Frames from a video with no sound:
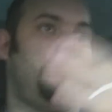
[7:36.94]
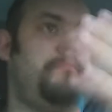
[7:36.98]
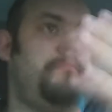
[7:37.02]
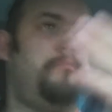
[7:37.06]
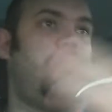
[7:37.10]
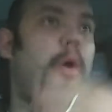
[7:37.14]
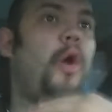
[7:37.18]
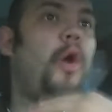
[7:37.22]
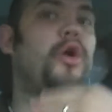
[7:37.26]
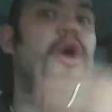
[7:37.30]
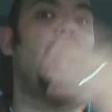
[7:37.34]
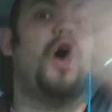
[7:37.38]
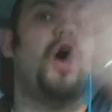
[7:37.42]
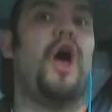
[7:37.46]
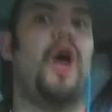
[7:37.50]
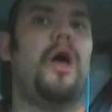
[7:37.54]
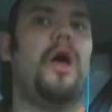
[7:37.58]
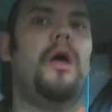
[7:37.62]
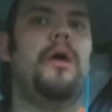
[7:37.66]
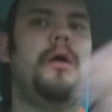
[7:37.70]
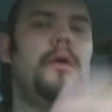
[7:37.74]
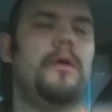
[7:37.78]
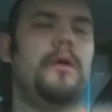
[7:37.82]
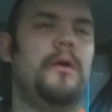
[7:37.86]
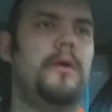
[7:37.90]
bokeh
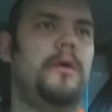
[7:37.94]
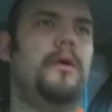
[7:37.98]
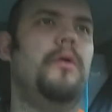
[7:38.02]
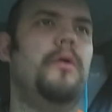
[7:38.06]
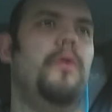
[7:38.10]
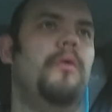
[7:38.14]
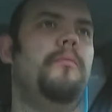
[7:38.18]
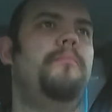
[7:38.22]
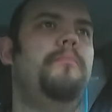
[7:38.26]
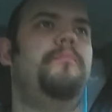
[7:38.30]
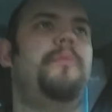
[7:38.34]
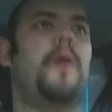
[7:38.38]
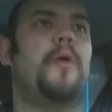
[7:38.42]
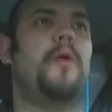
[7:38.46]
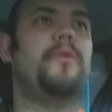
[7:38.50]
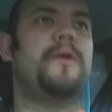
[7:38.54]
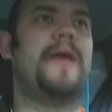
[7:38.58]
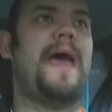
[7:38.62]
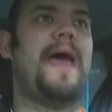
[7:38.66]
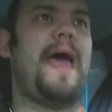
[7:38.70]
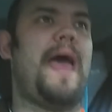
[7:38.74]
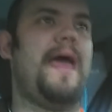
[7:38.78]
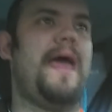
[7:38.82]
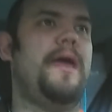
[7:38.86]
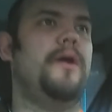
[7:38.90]
or
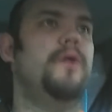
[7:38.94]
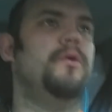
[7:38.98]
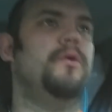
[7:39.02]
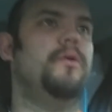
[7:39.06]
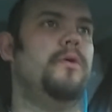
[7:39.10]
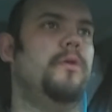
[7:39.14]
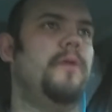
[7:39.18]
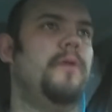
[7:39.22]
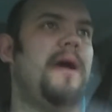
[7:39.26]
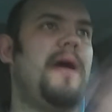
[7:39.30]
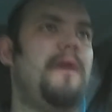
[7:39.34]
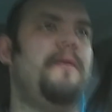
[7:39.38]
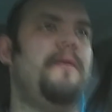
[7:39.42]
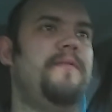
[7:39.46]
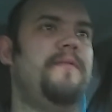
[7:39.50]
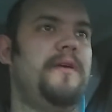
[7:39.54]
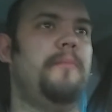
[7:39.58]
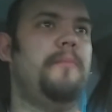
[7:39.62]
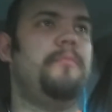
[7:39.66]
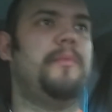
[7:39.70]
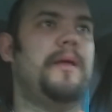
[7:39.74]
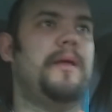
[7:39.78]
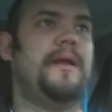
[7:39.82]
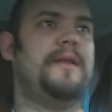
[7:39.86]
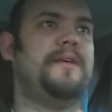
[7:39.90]
bokeh or however you
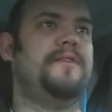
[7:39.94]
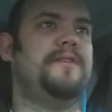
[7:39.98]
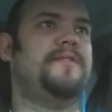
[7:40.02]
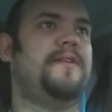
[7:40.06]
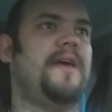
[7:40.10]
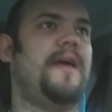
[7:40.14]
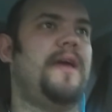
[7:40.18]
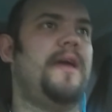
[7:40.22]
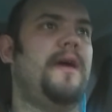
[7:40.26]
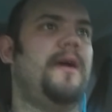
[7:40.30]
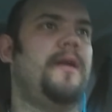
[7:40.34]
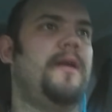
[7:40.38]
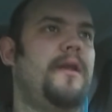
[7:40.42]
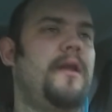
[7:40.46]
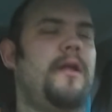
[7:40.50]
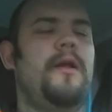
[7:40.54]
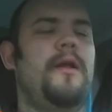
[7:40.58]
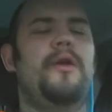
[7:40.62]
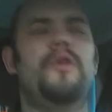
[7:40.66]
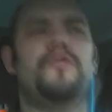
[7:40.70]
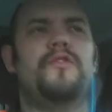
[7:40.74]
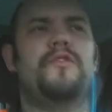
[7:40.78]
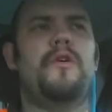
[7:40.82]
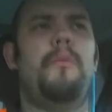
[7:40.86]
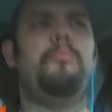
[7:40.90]
bloody say it. I don't know. It
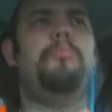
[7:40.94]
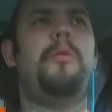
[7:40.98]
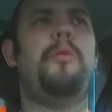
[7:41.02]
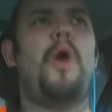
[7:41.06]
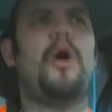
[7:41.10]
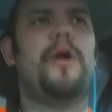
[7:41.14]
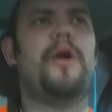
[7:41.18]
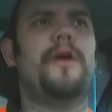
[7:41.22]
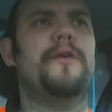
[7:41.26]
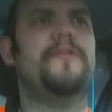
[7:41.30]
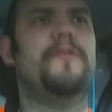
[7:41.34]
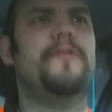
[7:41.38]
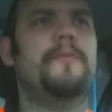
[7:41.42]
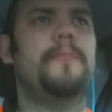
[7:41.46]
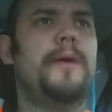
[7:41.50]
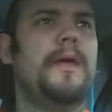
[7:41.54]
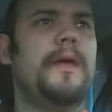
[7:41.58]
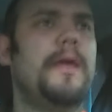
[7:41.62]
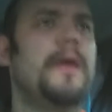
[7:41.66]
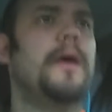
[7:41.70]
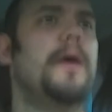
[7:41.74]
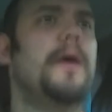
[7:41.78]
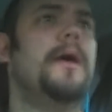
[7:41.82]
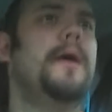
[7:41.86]
looks like bokeh to me.